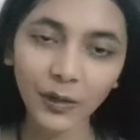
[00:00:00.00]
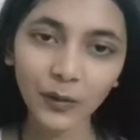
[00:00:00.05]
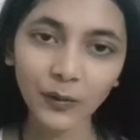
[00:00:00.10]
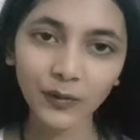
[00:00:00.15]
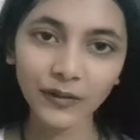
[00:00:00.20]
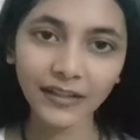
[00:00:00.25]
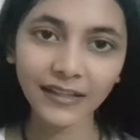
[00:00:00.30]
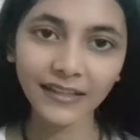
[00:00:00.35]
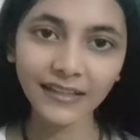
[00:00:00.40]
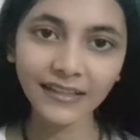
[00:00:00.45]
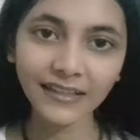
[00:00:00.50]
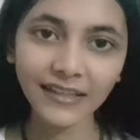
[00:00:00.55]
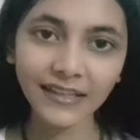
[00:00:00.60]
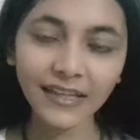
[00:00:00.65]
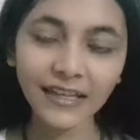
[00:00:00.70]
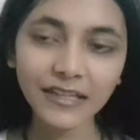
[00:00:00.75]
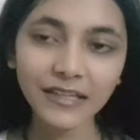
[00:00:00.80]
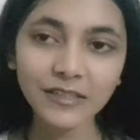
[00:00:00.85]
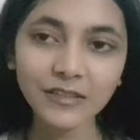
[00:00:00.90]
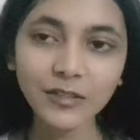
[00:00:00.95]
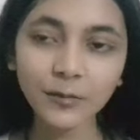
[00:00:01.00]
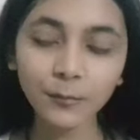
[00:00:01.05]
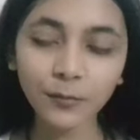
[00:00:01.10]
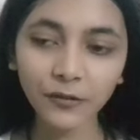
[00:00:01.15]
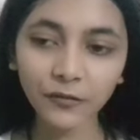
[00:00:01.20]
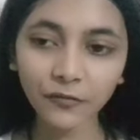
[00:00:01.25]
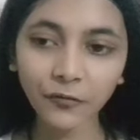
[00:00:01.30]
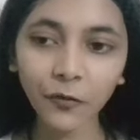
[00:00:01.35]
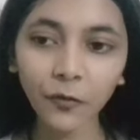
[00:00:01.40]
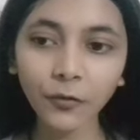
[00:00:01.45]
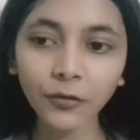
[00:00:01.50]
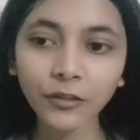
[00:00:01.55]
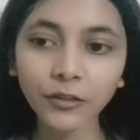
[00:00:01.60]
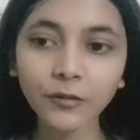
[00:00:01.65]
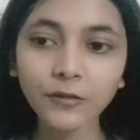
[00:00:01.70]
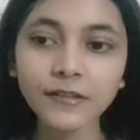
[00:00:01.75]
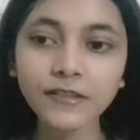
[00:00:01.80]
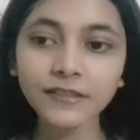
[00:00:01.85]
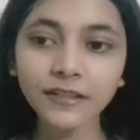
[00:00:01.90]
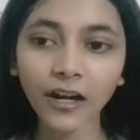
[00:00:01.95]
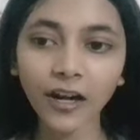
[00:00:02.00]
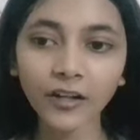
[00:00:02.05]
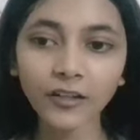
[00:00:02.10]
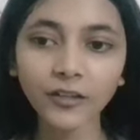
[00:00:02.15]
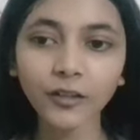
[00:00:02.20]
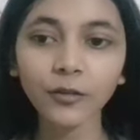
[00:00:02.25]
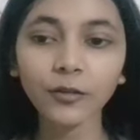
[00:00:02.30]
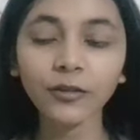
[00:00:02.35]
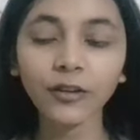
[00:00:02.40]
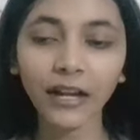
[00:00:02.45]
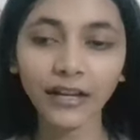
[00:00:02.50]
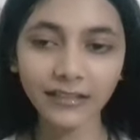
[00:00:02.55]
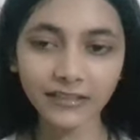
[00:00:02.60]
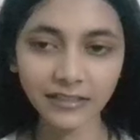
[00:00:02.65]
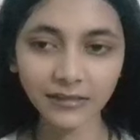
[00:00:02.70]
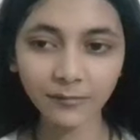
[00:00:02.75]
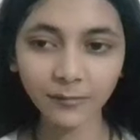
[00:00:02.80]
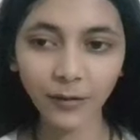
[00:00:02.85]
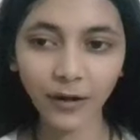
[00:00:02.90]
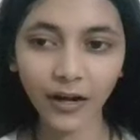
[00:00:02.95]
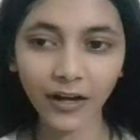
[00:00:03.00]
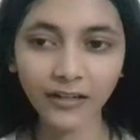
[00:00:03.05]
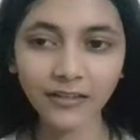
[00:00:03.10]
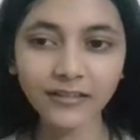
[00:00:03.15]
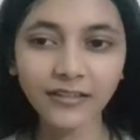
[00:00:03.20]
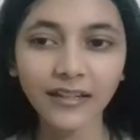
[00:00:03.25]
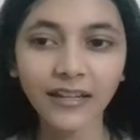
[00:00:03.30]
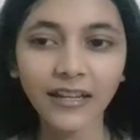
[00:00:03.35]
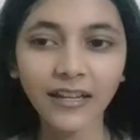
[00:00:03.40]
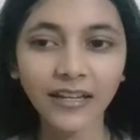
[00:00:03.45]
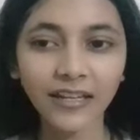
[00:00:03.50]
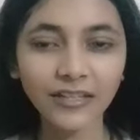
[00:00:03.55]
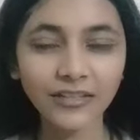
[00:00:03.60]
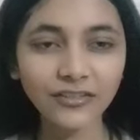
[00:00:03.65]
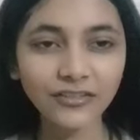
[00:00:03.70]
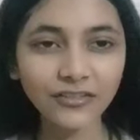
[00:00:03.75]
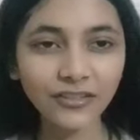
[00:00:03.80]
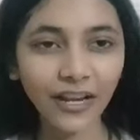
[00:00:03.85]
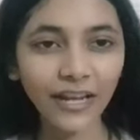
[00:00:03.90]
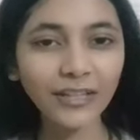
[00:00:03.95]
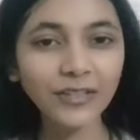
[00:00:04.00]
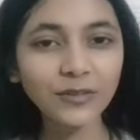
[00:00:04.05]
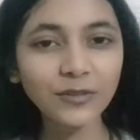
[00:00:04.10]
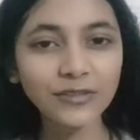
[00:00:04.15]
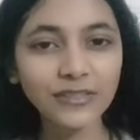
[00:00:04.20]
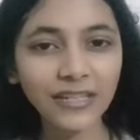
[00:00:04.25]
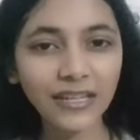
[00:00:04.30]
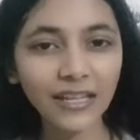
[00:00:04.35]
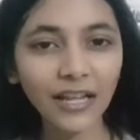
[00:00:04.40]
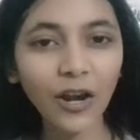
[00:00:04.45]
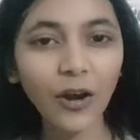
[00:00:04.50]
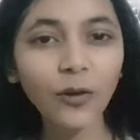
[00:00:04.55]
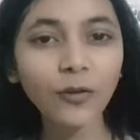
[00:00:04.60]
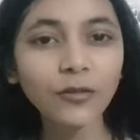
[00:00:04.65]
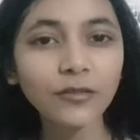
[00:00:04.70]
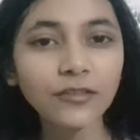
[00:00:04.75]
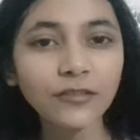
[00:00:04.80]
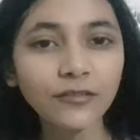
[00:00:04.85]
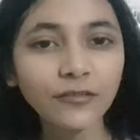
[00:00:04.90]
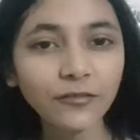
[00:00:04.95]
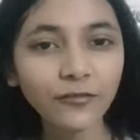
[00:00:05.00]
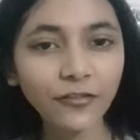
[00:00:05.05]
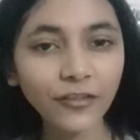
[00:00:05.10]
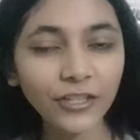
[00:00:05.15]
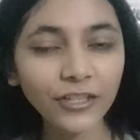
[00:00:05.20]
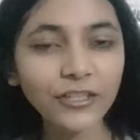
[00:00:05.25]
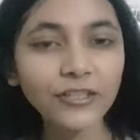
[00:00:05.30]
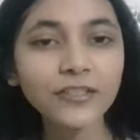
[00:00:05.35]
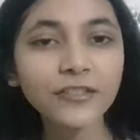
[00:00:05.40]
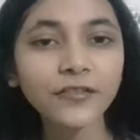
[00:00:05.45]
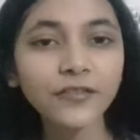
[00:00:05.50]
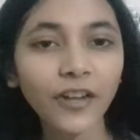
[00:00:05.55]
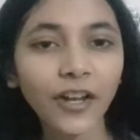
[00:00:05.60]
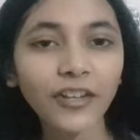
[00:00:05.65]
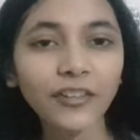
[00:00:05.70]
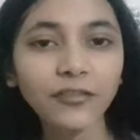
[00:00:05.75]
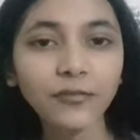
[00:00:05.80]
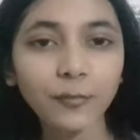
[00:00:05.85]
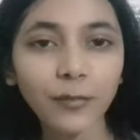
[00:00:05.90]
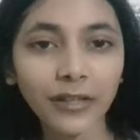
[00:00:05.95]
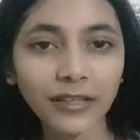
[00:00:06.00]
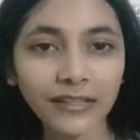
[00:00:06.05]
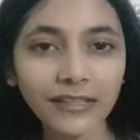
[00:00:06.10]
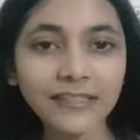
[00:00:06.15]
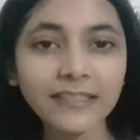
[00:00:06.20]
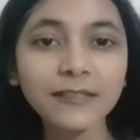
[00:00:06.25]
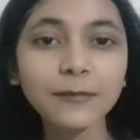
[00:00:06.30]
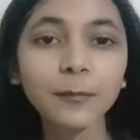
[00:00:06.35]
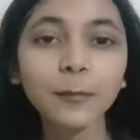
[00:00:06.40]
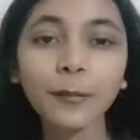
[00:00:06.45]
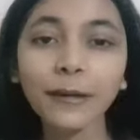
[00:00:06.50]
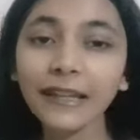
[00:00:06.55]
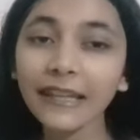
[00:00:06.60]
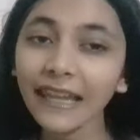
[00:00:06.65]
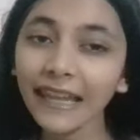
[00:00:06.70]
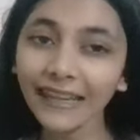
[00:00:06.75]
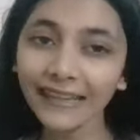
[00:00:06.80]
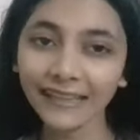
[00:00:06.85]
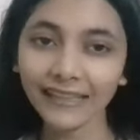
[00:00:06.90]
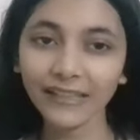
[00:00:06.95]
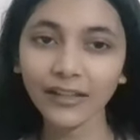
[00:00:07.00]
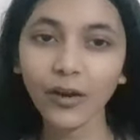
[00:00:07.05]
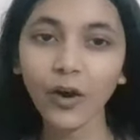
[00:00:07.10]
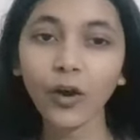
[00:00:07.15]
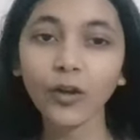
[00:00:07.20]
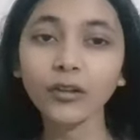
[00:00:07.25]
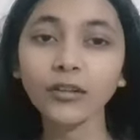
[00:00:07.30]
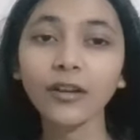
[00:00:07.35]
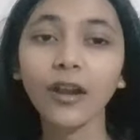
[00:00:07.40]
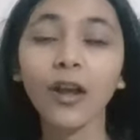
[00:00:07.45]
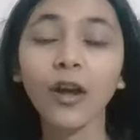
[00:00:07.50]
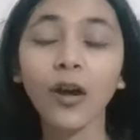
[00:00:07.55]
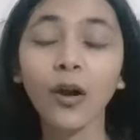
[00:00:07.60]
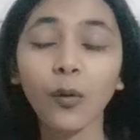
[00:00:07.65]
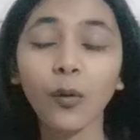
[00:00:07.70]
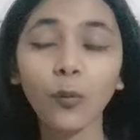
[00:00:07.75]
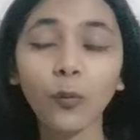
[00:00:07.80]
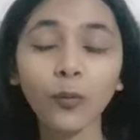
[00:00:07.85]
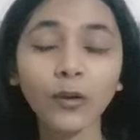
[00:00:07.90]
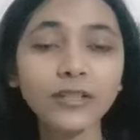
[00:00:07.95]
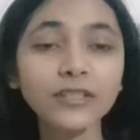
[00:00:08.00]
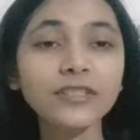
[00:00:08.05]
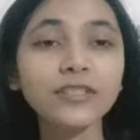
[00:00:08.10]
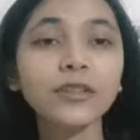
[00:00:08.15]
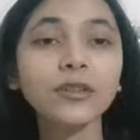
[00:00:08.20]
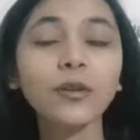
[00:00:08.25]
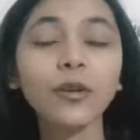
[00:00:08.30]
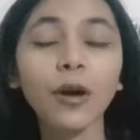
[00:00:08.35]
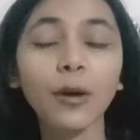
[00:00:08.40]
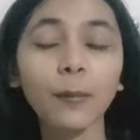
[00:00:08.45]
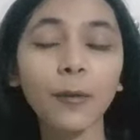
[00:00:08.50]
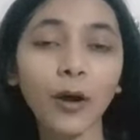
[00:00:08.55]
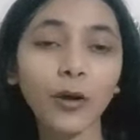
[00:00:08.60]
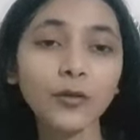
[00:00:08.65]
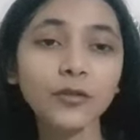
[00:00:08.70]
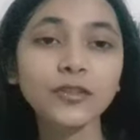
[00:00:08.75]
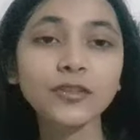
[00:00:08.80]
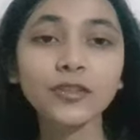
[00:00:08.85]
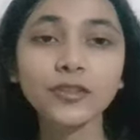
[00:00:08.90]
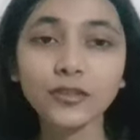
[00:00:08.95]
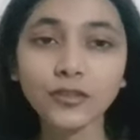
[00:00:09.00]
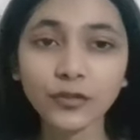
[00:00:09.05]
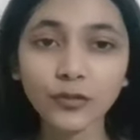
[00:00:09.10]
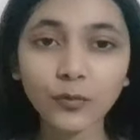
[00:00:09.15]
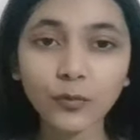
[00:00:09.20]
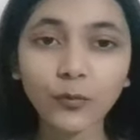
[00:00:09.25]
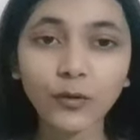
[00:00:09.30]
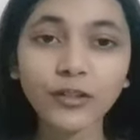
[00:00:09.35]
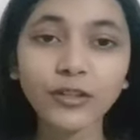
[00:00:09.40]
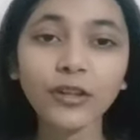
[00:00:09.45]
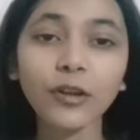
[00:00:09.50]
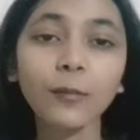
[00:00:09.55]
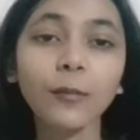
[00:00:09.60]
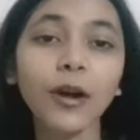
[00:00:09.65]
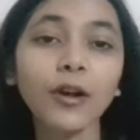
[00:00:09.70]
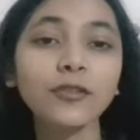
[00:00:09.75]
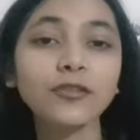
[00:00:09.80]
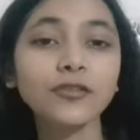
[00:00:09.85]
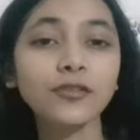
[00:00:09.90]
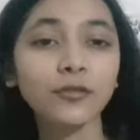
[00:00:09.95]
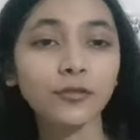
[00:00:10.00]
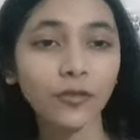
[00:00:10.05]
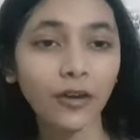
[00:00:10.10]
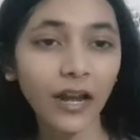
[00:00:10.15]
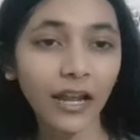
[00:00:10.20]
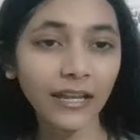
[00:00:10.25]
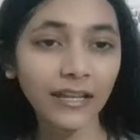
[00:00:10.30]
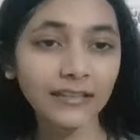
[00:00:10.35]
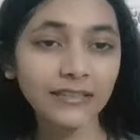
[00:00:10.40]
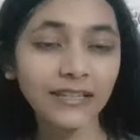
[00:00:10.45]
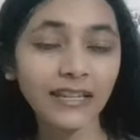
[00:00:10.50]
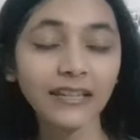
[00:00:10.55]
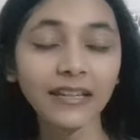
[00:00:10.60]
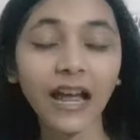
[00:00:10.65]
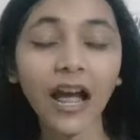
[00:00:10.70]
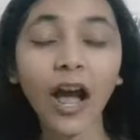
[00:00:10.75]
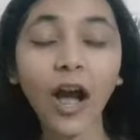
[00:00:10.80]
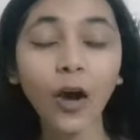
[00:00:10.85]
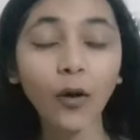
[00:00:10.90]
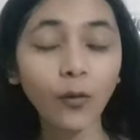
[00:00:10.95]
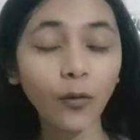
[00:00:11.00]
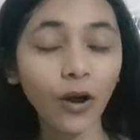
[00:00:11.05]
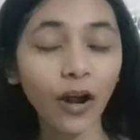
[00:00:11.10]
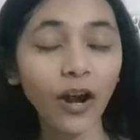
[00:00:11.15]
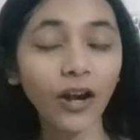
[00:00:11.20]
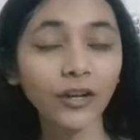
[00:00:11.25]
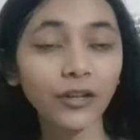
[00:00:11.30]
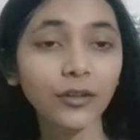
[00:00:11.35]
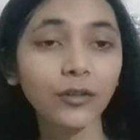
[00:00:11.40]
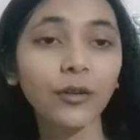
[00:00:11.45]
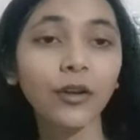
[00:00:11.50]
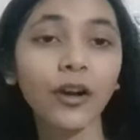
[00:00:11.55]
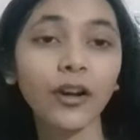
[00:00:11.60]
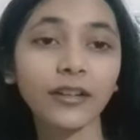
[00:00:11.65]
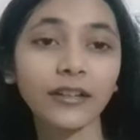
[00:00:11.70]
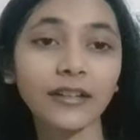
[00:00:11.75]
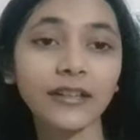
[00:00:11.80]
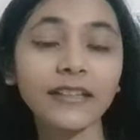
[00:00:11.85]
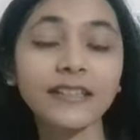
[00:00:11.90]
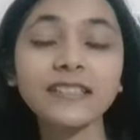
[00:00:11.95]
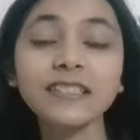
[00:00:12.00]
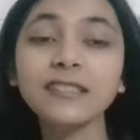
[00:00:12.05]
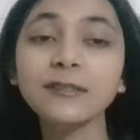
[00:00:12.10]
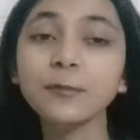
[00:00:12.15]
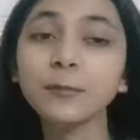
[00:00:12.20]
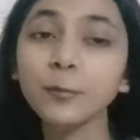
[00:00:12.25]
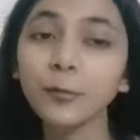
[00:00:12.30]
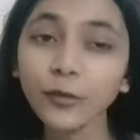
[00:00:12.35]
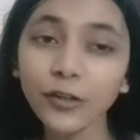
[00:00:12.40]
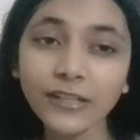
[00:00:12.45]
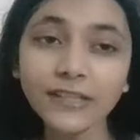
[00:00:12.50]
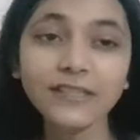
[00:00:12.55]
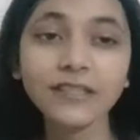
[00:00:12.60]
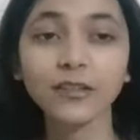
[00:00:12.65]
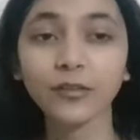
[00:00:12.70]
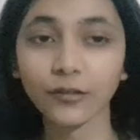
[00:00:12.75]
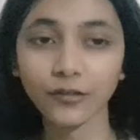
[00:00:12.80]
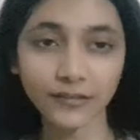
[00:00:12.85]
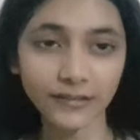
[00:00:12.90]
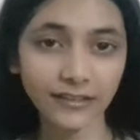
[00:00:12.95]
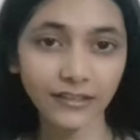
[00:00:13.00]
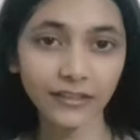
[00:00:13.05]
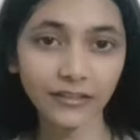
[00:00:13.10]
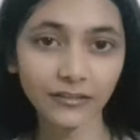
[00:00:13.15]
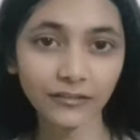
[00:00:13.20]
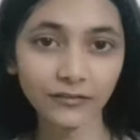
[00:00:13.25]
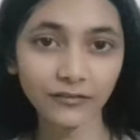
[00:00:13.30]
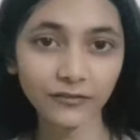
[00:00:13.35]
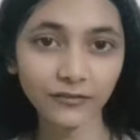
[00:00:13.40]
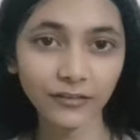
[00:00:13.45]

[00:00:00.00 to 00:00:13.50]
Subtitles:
Okay, so before you start your writing part, try to take out first 5 minutes planning on what you about to do, what you're about to write, and how are you gonna express yourself.